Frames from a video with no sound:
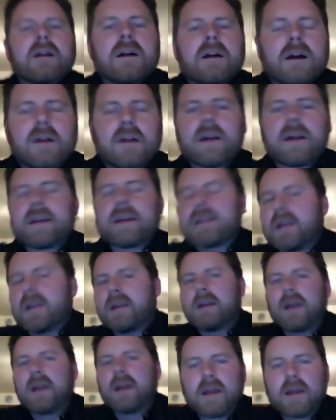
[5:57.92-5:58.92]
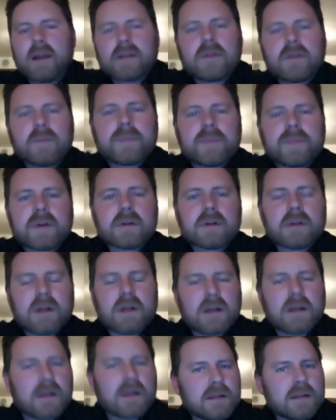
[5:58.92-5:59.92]
All right. I, I hope you're
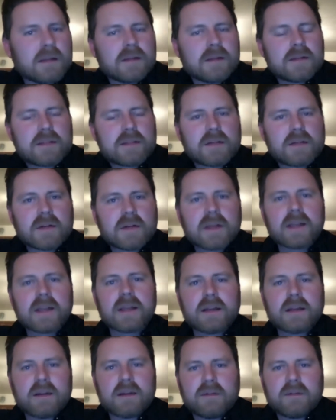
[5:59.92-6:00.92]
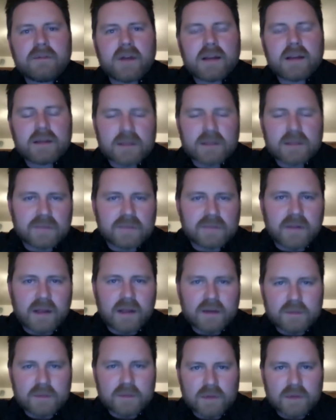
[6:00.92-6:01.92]
uh, tuning in and finding this
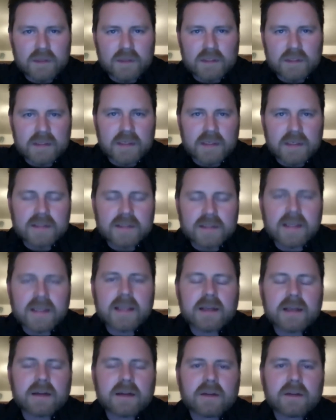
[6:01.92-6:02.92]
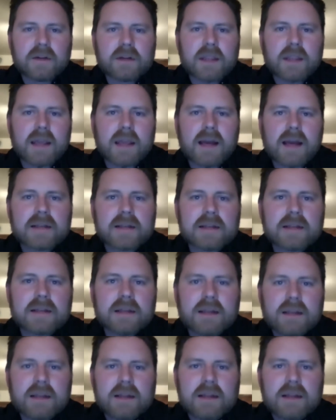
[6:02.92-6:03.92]
valuable and, and taking a look at
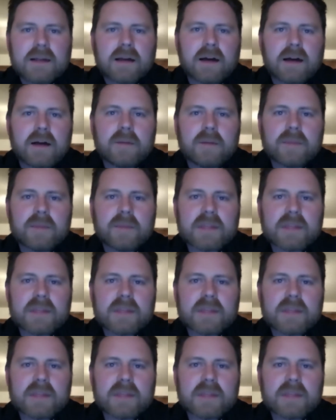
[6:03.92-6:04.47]
um,